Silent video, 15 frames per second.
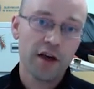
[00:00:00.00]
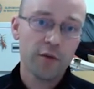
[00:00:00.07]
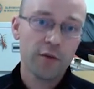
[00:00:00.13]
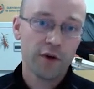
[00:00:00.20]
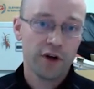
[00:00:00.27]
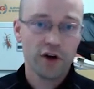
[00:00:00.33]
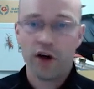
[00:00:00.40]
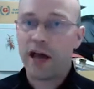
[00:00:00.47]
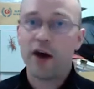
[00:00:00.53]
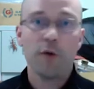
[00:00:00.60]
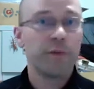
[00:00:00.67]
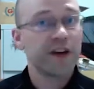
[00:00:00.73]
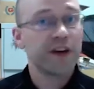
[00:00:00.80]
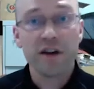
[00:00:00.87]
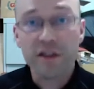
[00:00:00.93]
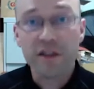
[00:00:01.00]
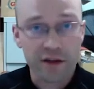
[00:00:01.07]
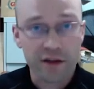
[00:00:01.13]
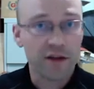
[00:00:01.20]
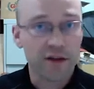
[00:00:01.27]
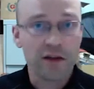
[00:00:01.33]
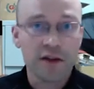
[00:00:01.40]
were not helping
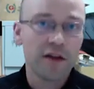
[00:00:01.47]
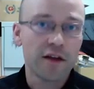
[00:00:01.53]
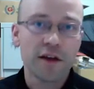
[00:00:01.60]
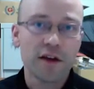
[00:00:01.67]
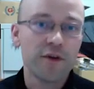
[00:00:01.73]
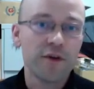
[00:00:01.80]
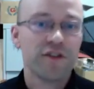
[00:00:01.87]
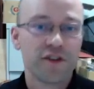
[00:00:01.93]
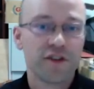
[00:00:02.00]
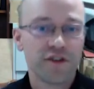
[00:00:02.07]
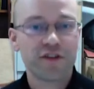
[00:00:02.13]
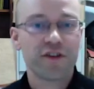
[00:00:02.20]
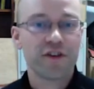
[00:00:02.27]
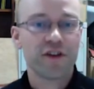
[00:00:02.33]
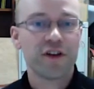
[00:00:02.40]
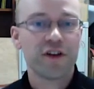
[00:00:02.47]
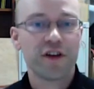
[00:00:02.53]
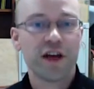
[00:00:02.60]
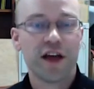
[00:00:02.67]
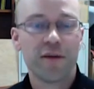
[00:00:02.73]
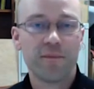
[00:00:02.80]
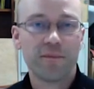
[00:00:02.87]
either, which is
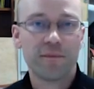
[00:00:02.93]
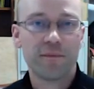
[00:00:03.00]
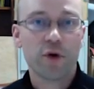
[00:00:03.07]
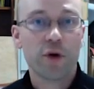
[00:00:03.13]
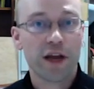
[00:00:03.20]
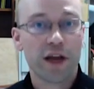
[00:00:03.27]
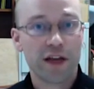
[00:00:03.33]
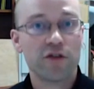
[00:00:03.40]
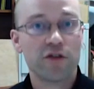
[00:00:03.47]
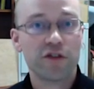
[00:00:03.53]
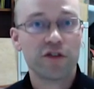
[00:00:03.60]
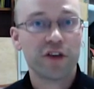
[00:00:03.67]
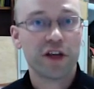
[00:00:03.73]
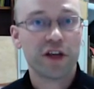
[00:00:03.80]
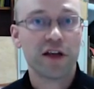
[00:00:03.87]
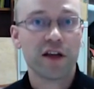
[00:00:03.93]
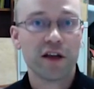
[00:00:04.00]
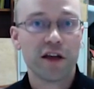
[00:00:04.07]
quite interesting.